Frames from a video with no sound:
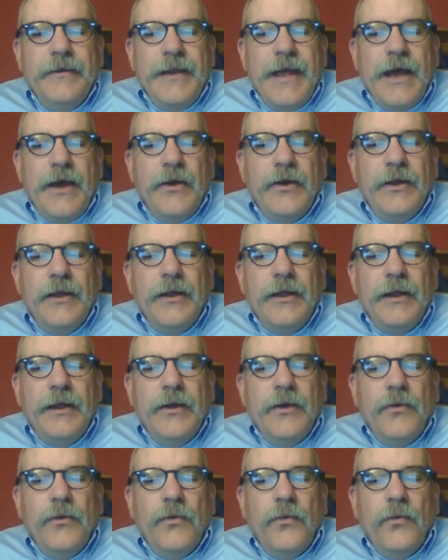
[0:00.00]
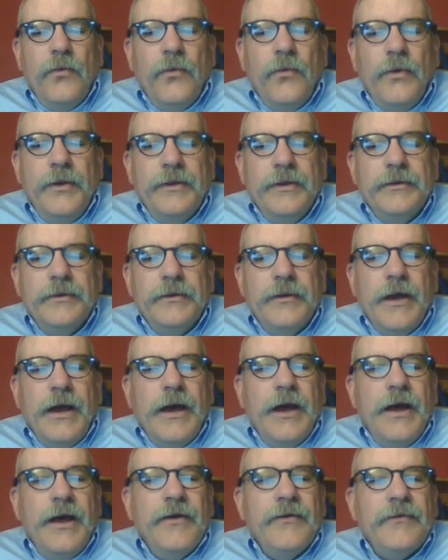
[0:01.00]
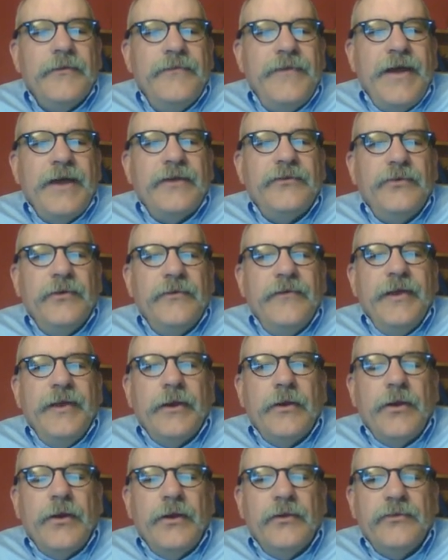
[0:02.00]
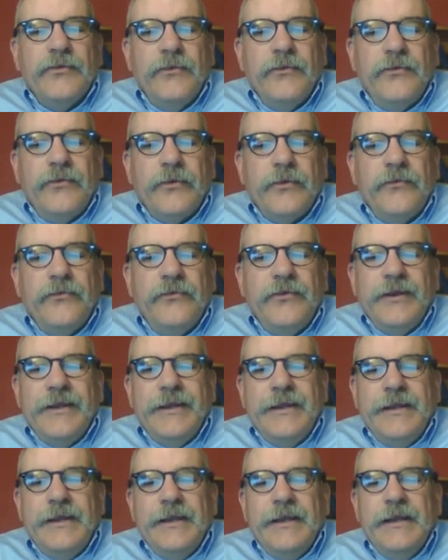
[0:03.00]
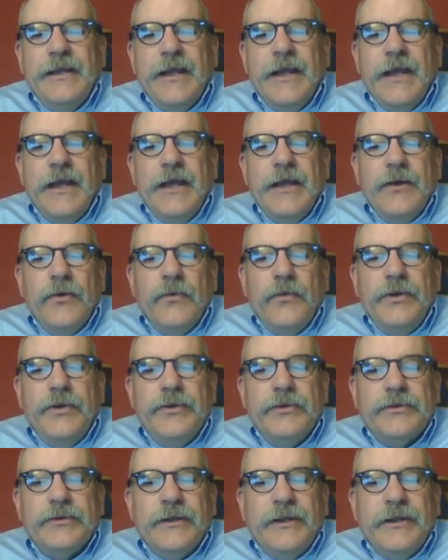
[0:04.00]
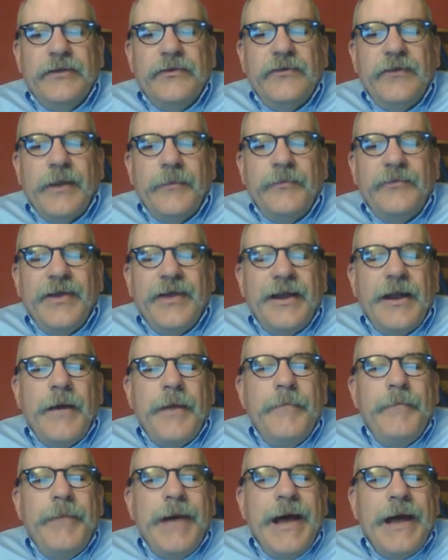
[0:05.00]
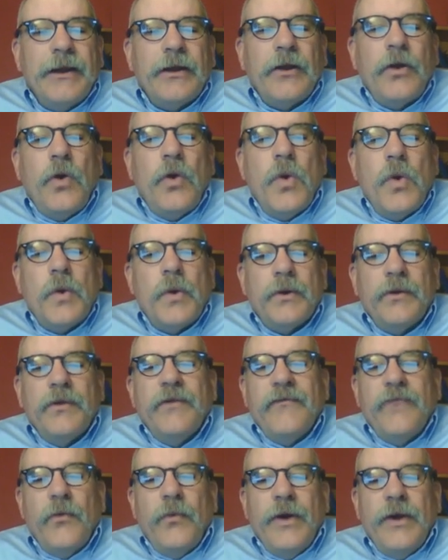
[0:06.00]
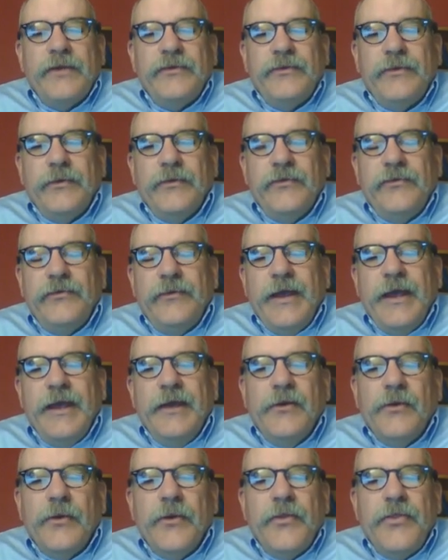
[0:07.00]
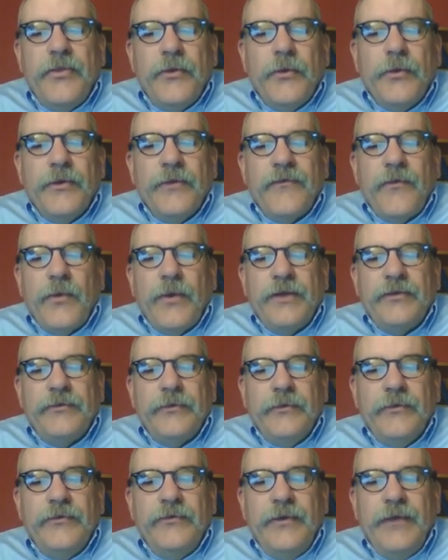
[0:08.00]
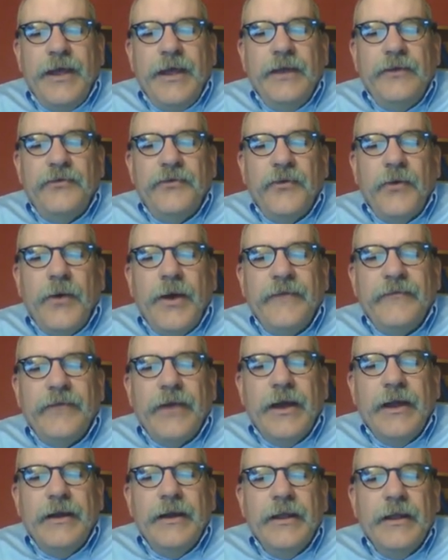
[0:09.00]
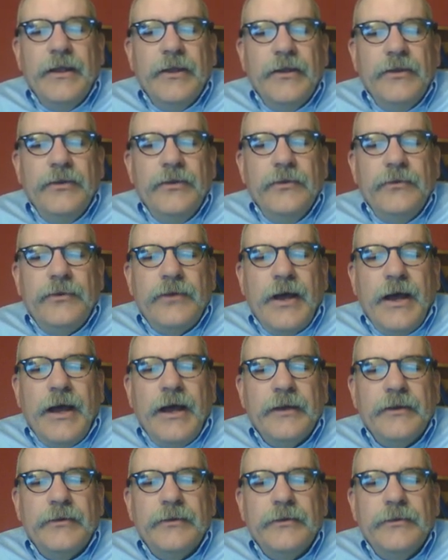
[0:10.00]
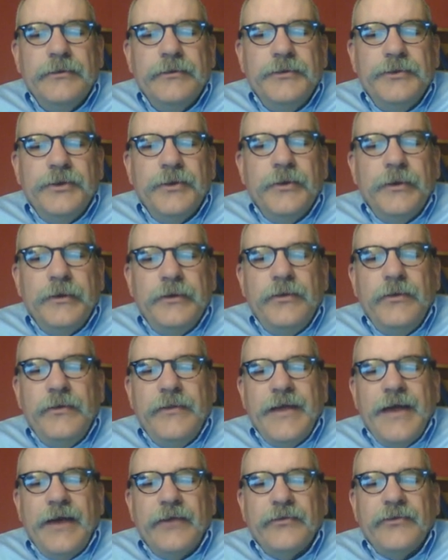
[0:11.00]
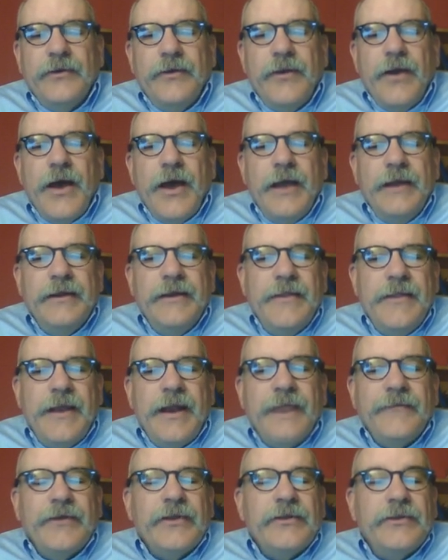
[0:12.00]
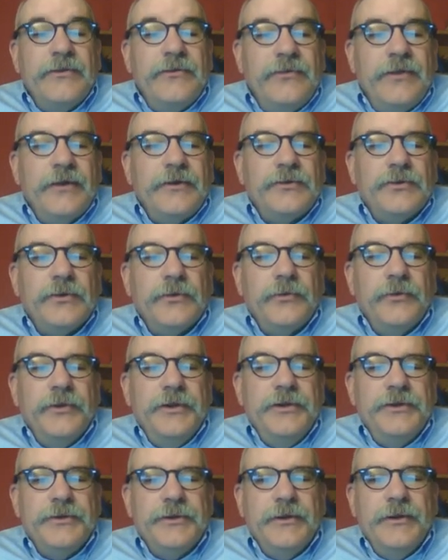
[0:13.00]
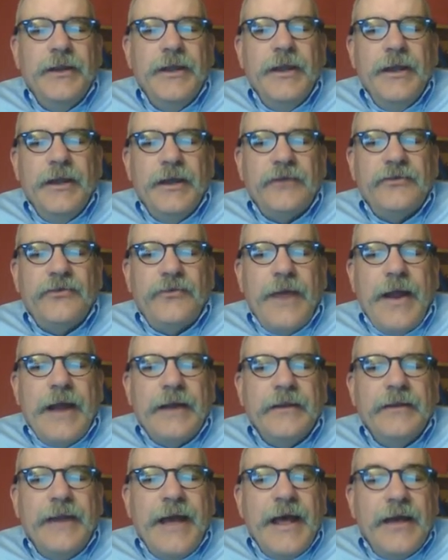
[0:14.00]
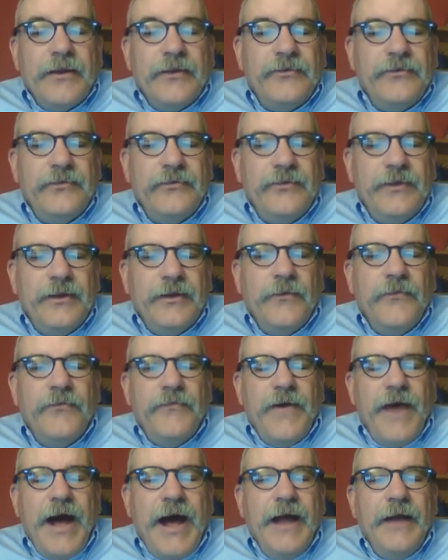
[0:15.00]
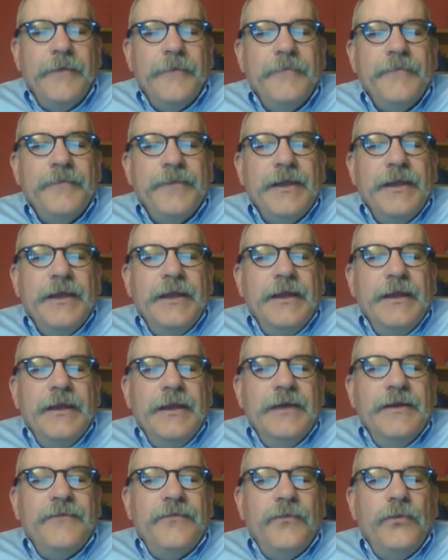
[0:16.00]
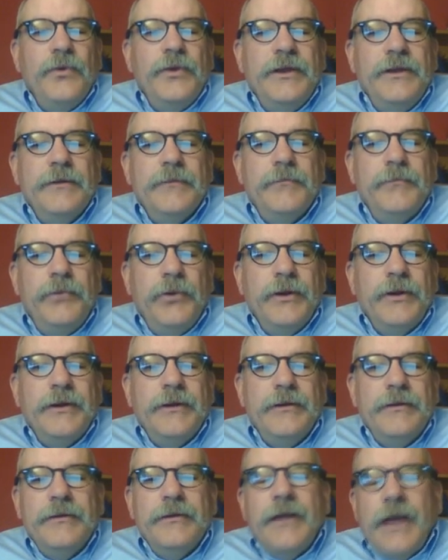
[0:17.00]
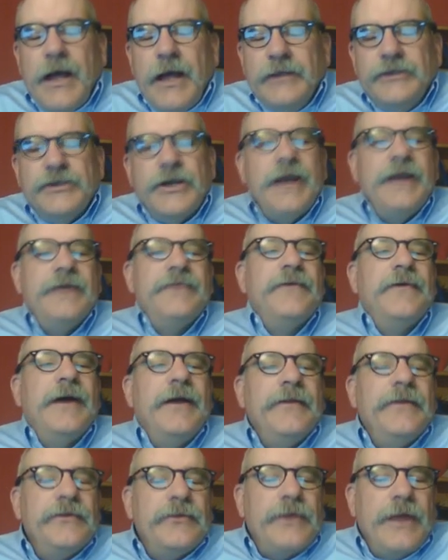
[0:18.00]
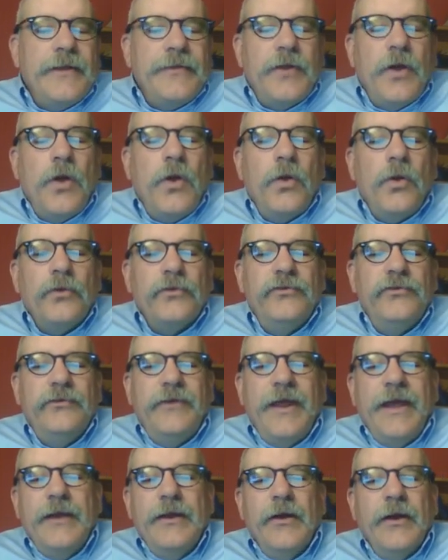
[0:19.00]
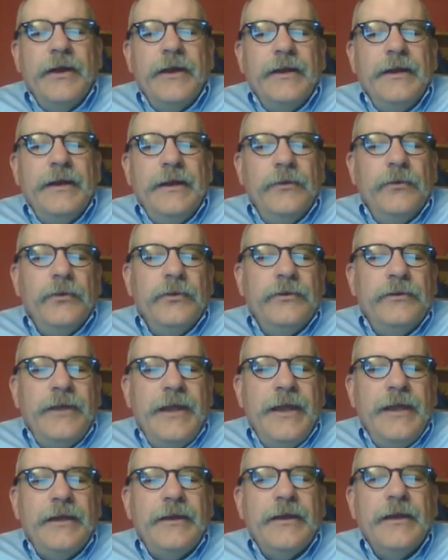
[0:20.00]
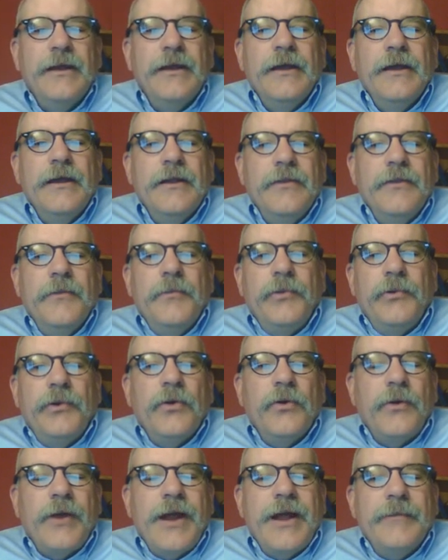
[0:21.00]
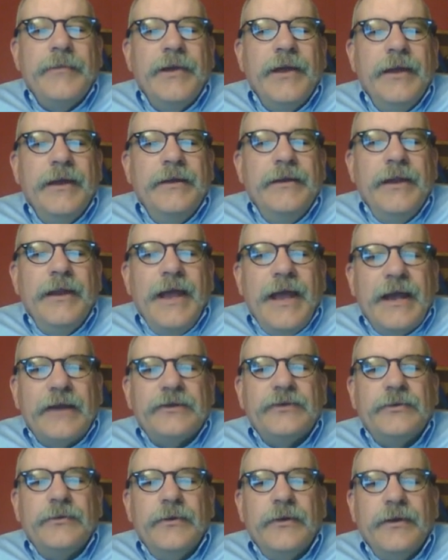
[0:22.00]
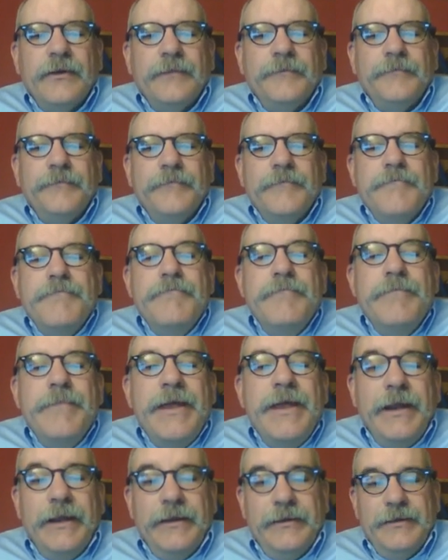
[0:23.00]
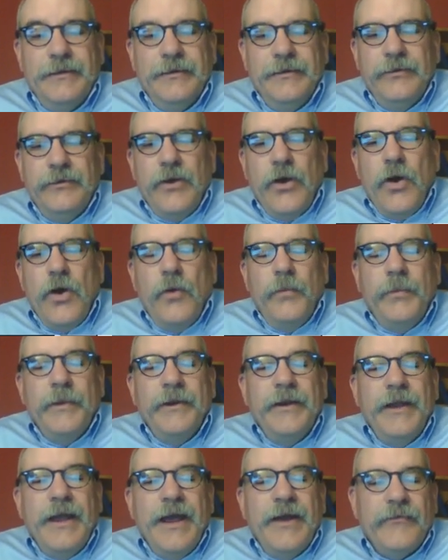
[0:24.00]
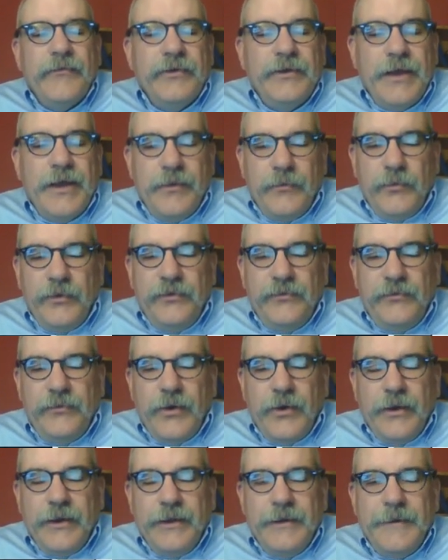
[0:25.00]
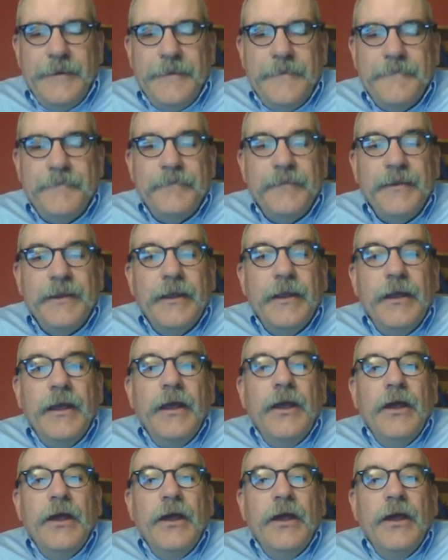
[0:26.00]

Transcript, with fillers: Now, in uh, Fast Survey and Carlson SurvCE, we usually subset about a quarter of a western state or a third of a western state. So I've got Utah, geoid 2009, and then I've got the central region extracted out as a single file. If we put a giant file that's got the whole state on it, it will take the program an extra minute to open every time we start it.